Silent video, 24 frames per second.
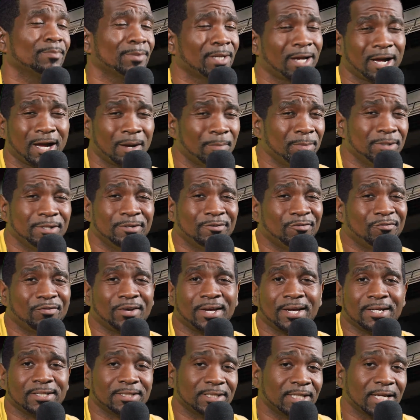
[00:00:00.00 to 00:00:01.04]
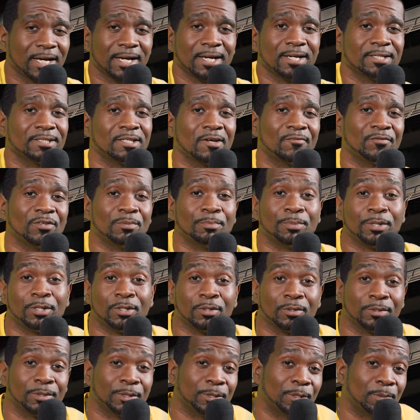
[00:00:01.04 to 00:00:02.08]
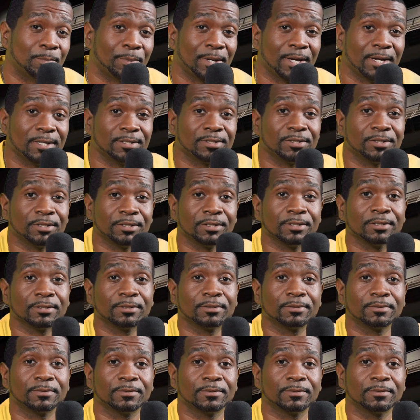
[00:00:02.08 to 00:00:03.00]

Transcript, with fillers: How many fad diets have you been on in the past year?